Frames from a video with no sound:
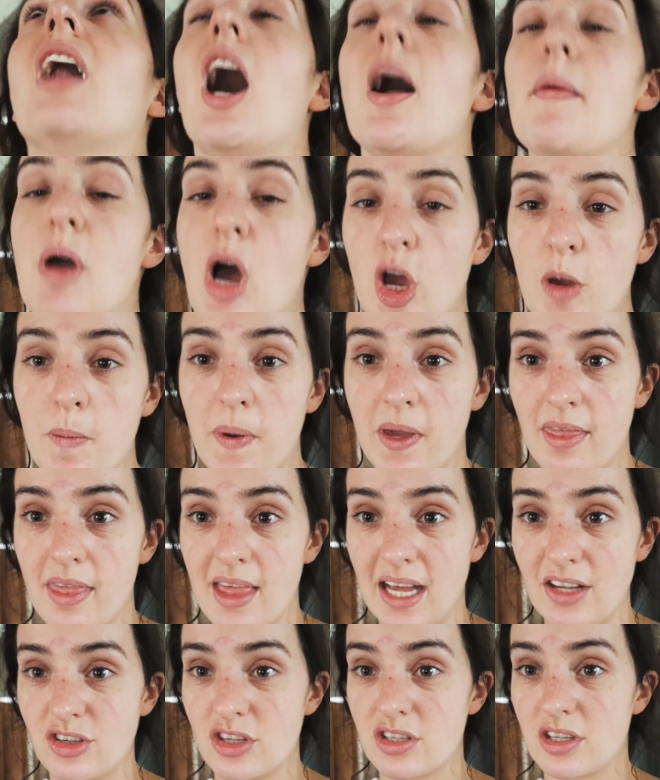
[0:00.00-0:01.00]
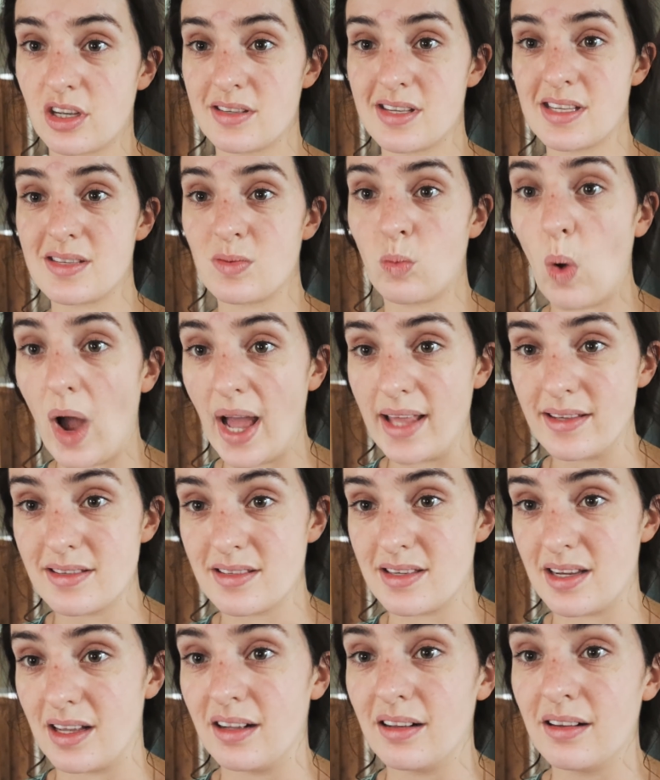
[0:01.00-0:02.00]
I'm hoping that that's just because it's wet
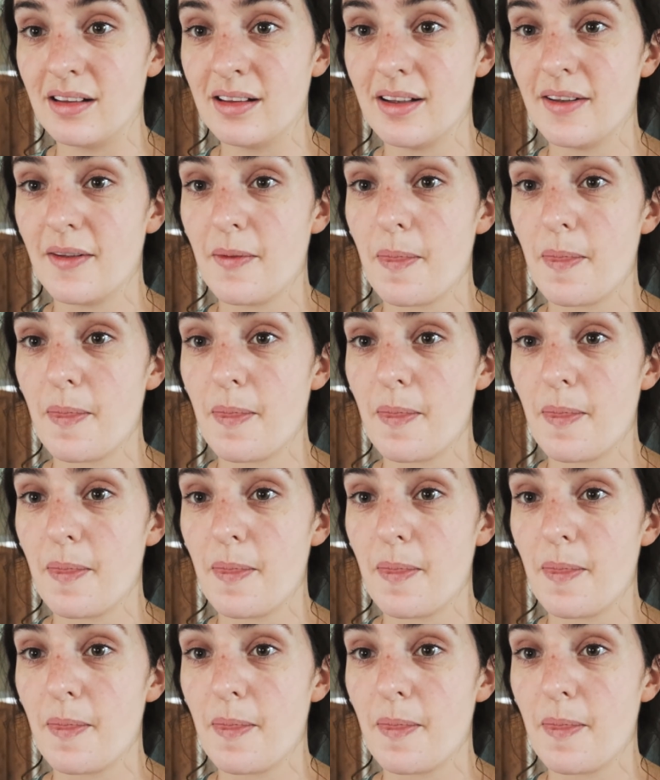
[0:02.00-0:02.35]
still.